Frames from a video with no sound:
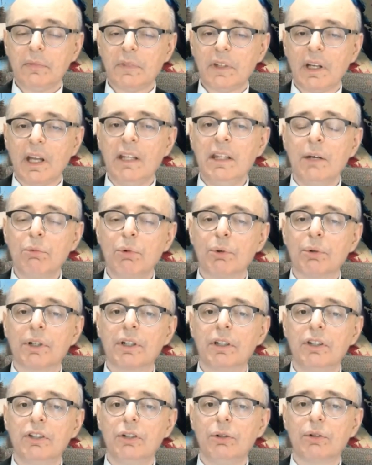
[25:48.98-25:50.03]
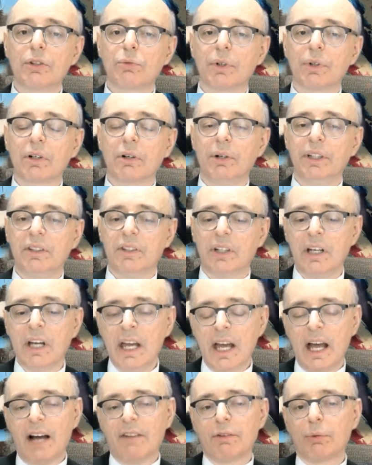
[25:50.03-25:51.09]
And then what we're going to do is we're going to
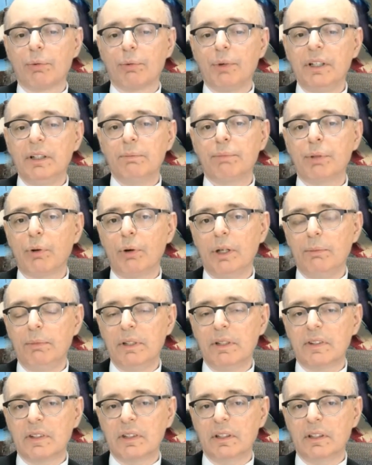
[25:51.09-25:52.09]
have a written employment,